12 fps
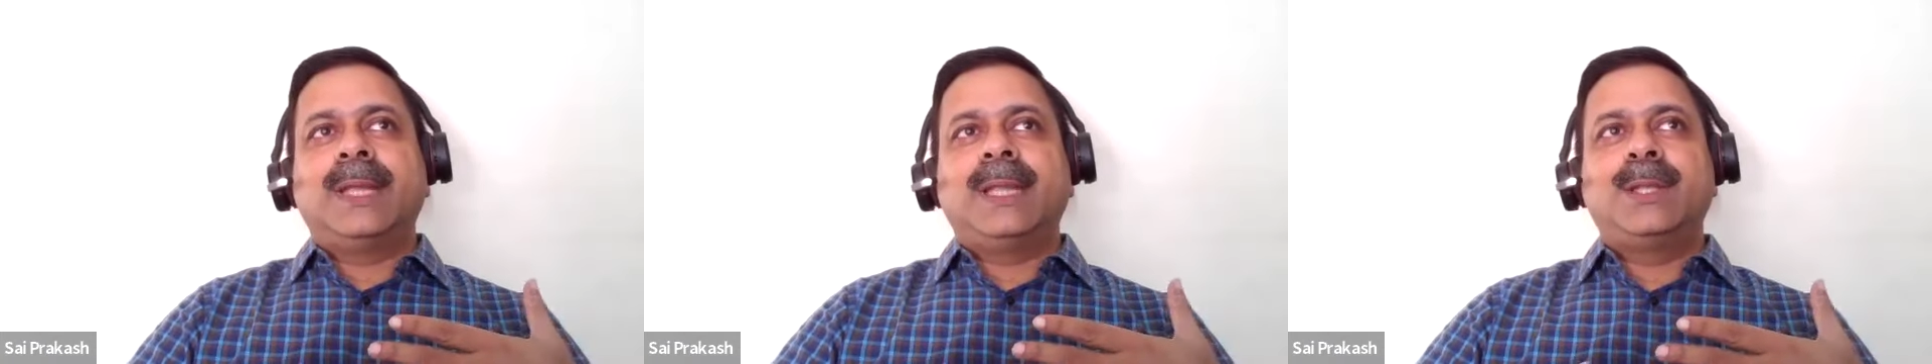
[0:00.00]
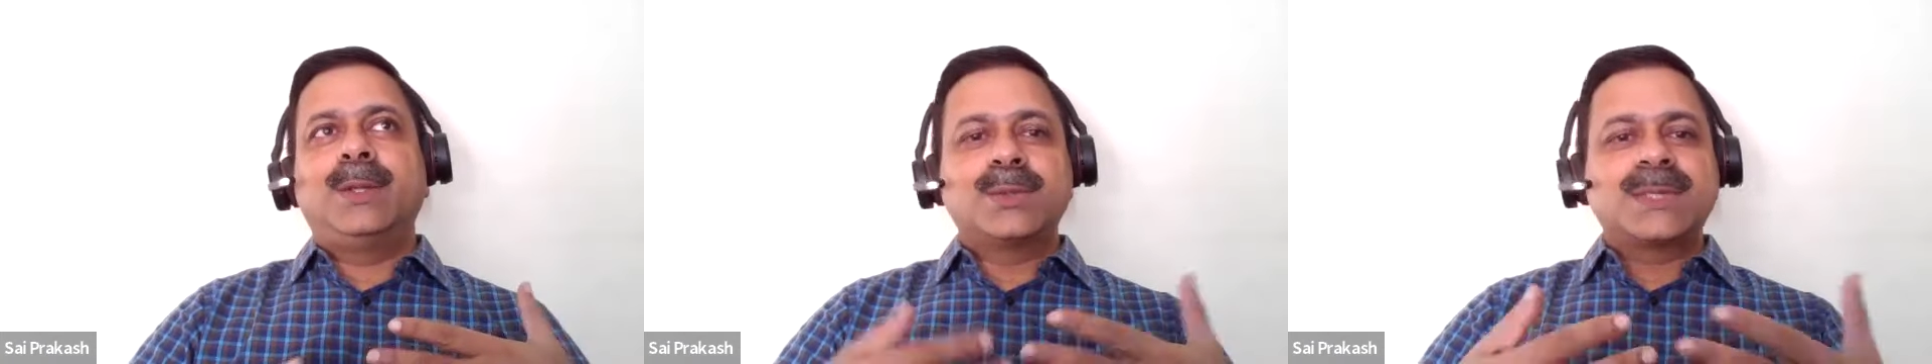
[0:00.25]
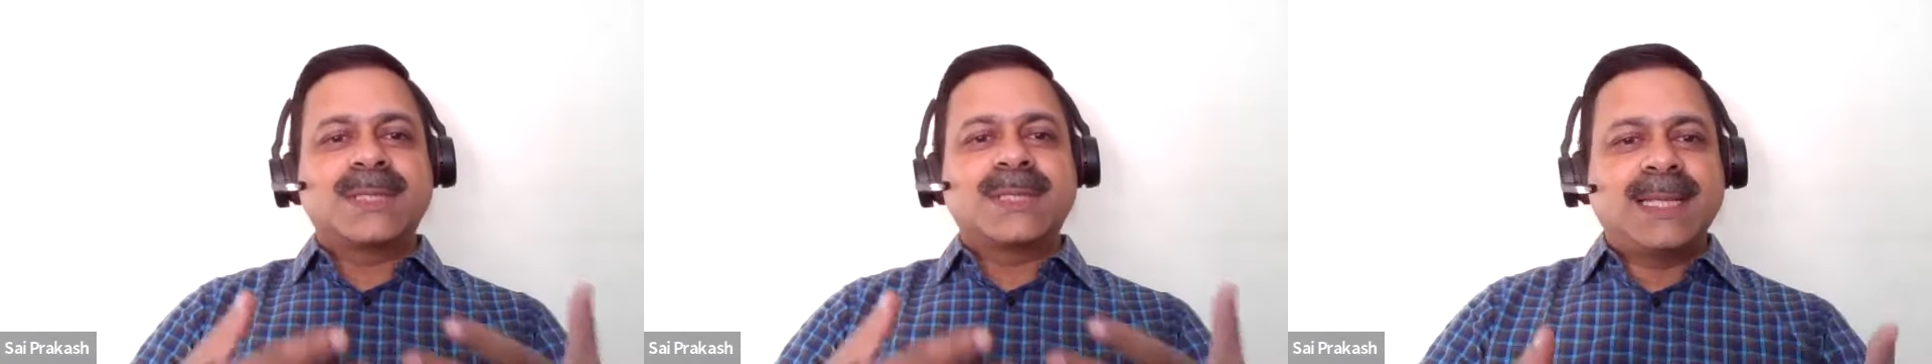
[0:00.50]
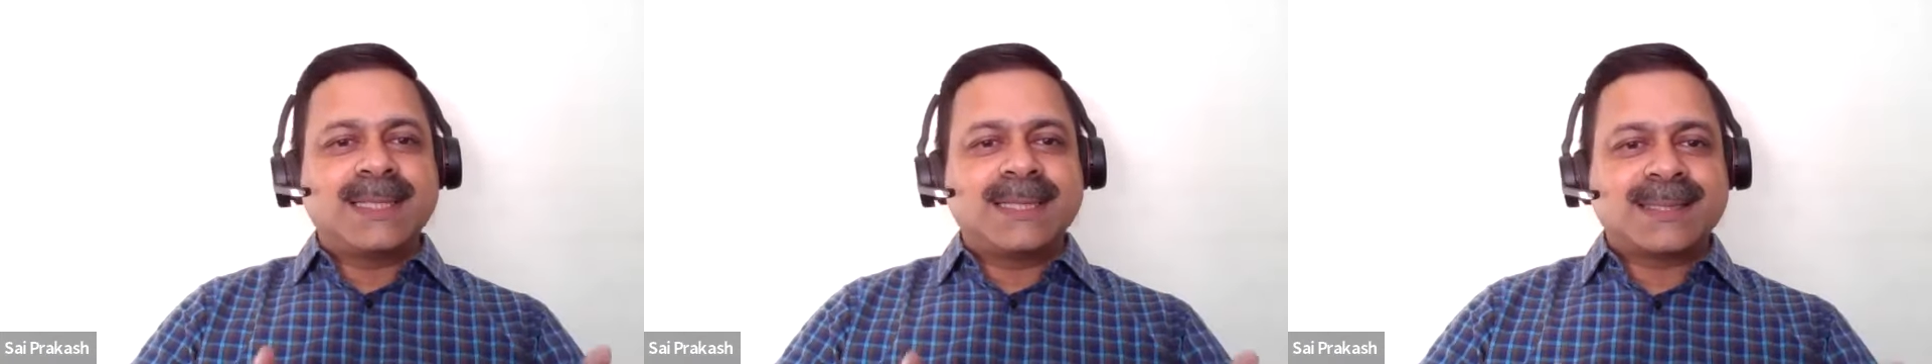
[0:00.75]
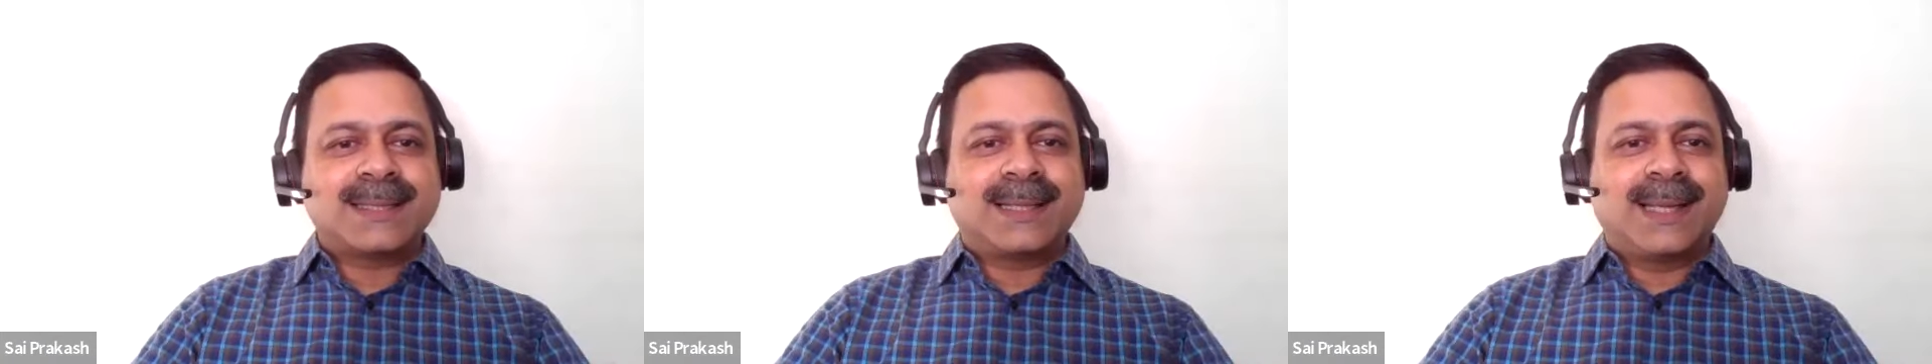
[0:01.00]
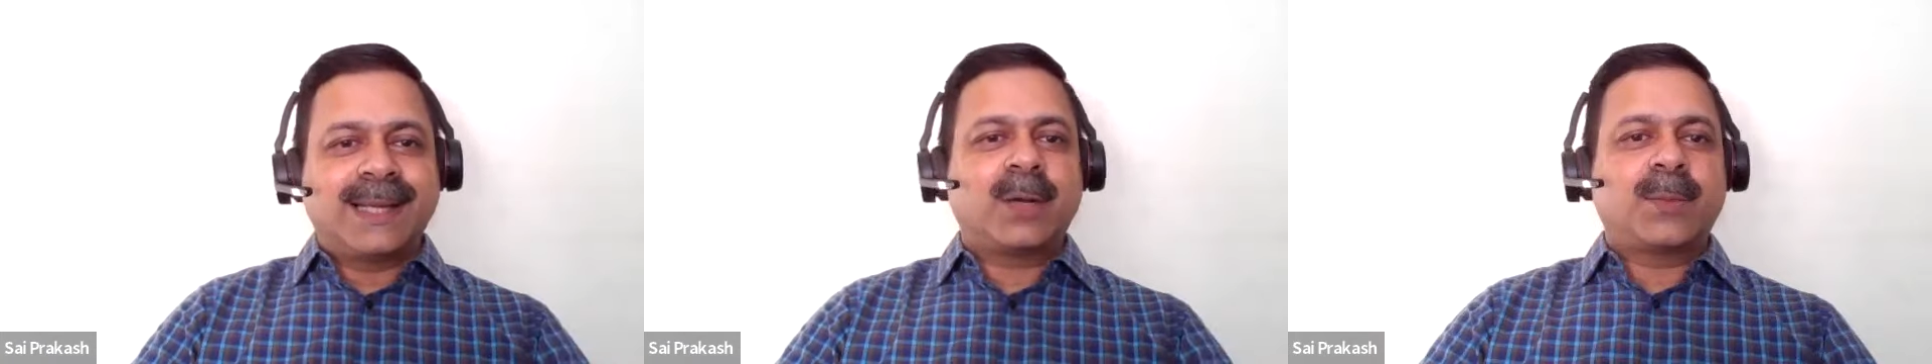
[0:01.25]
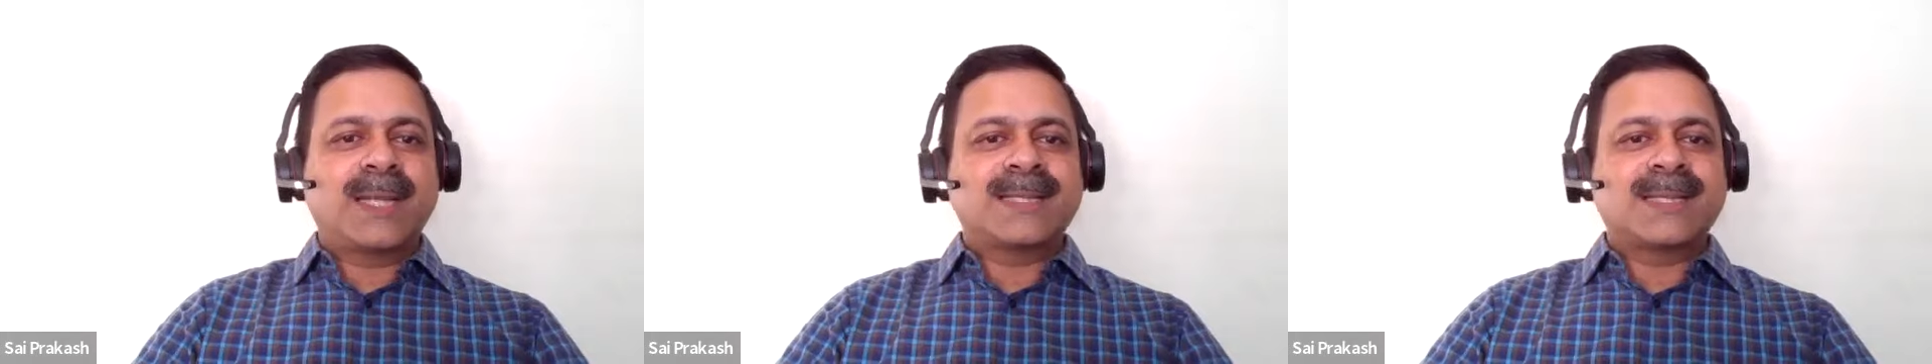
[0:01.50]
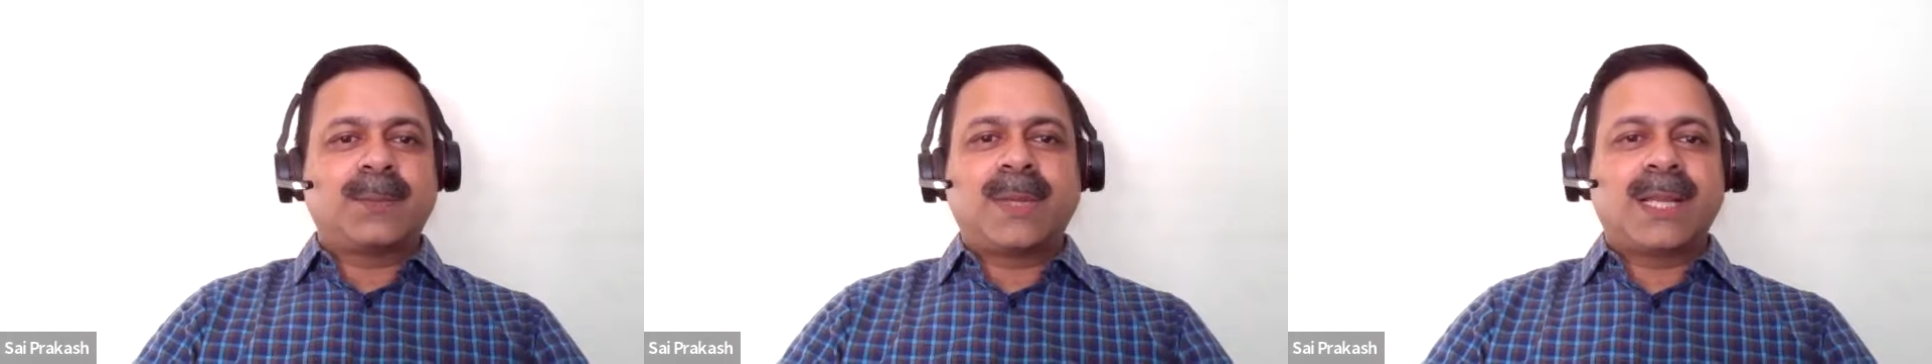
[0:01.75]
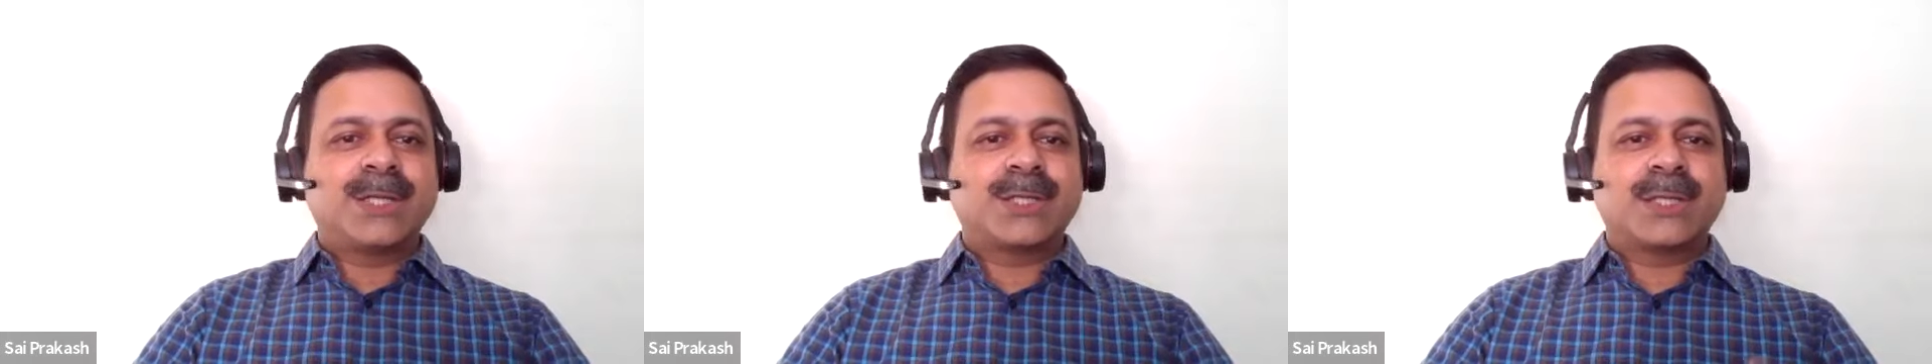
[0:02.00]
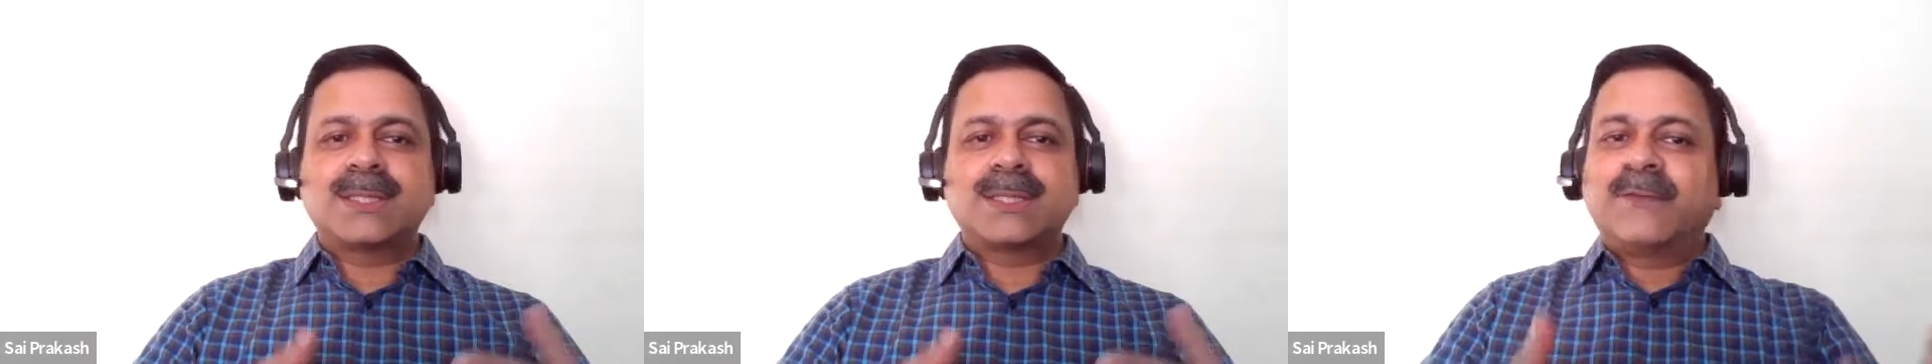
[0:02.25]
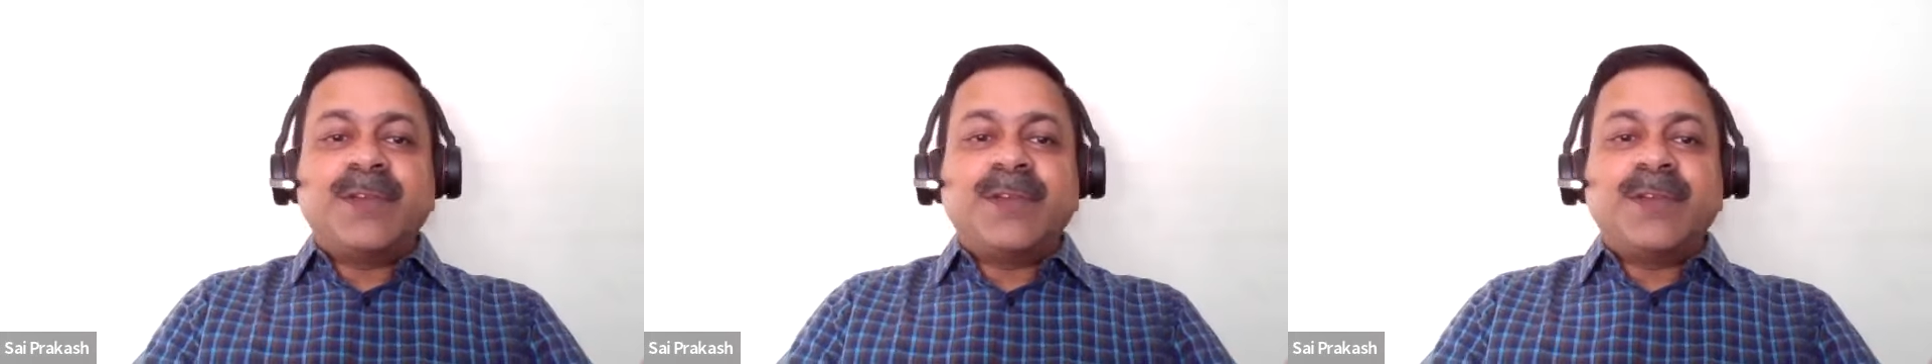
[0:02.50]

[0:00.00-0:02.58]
use these uh, enterprise applications,